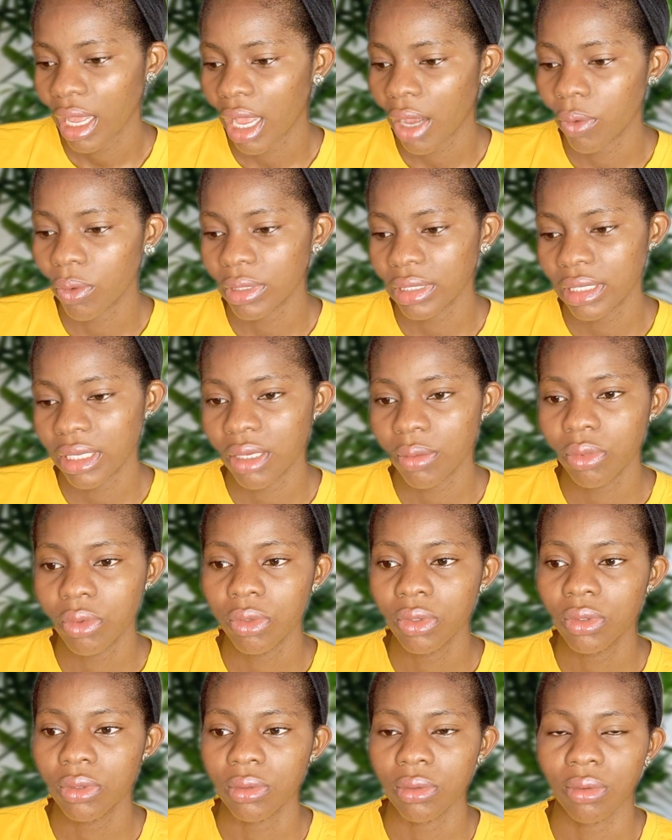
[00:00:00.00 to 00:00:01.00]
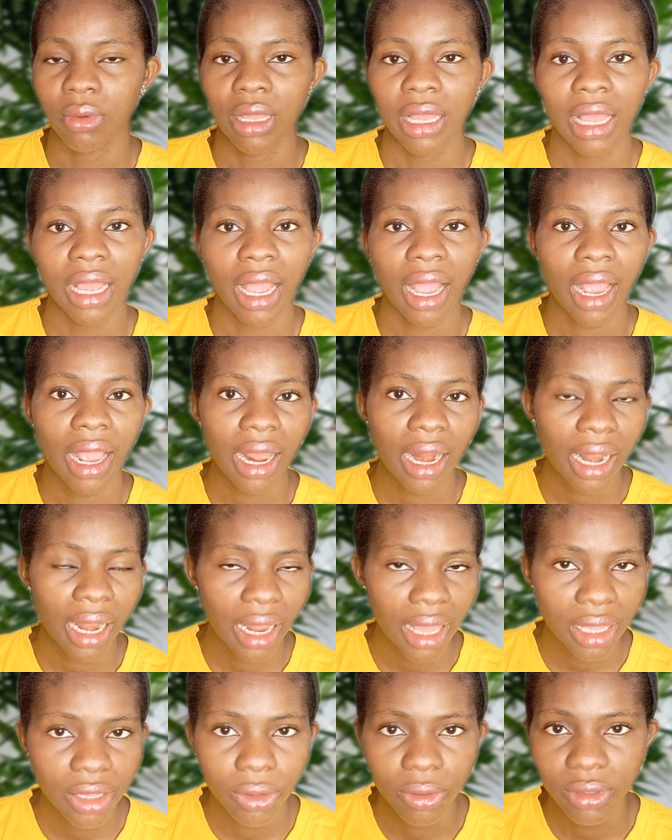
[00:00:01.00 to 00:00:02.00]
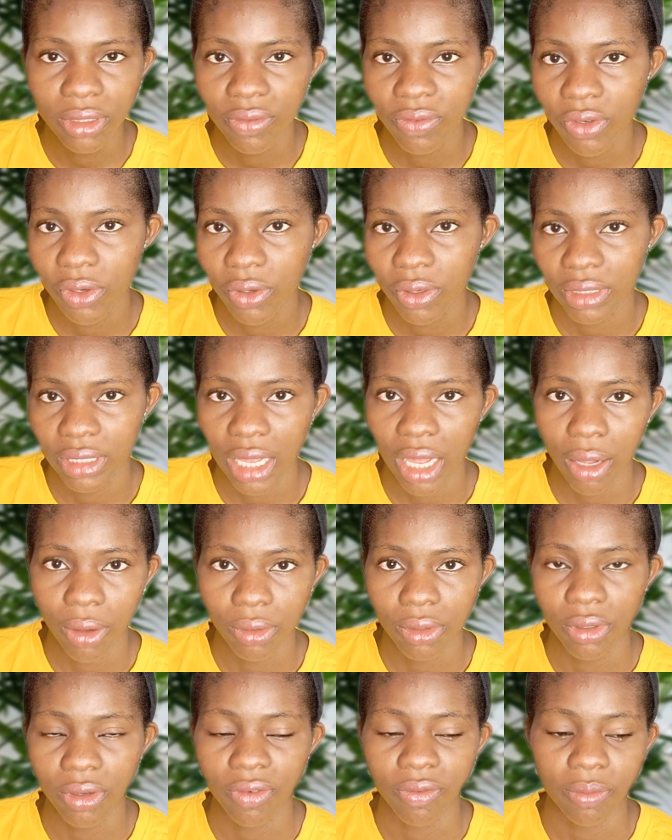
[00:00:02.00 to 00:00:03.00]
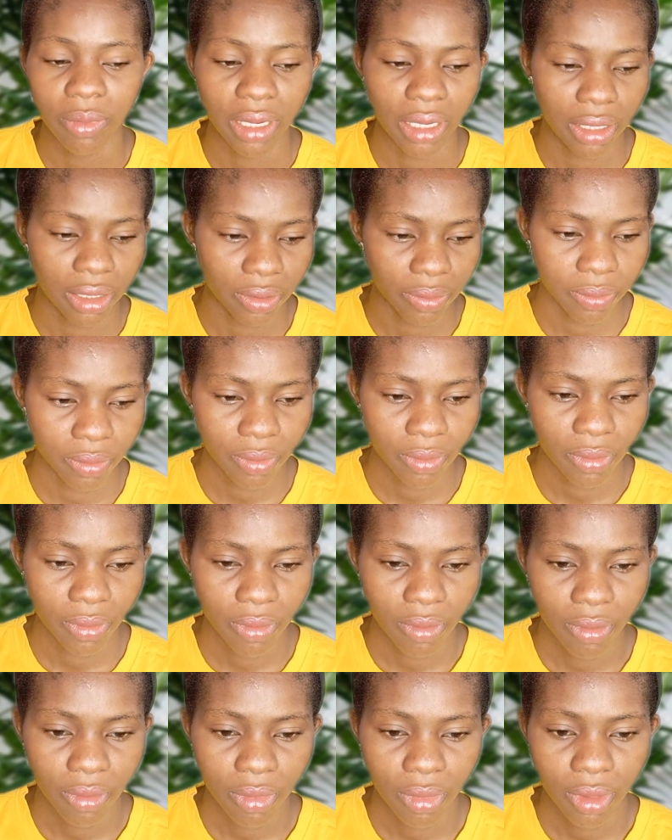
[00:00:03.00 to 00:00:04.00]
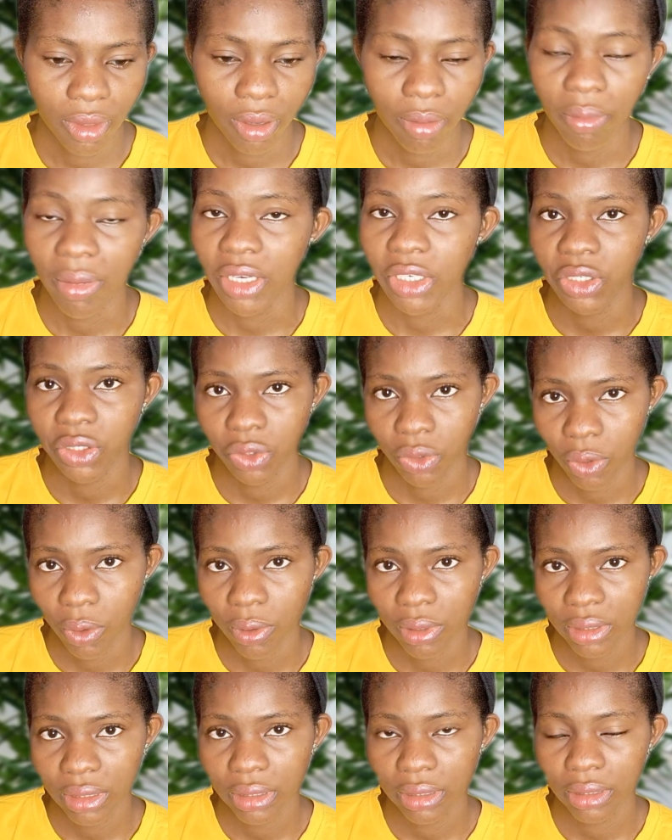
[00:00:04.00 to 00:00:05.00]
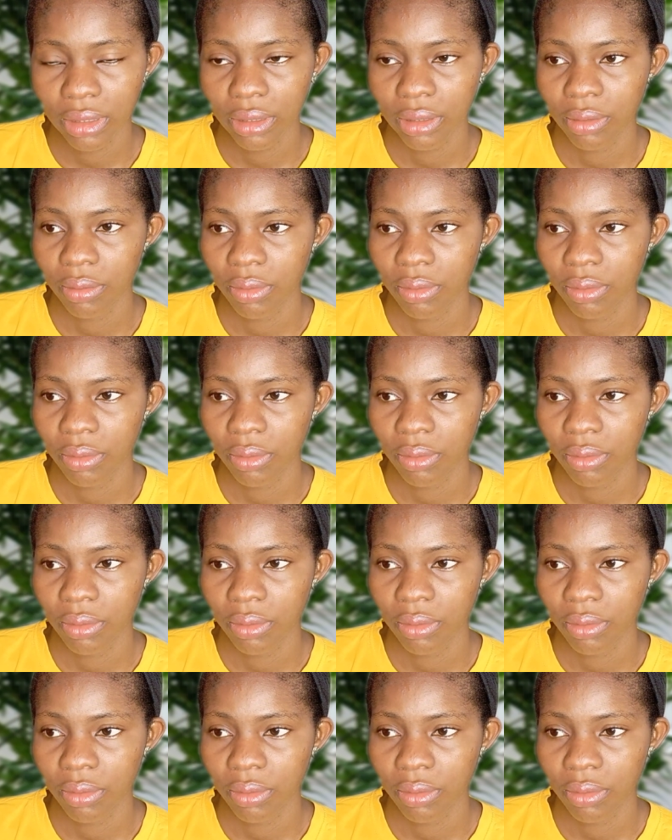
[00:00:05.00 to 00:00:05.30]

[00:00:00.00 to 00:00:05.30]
I was able to clear those videos out of my shorts,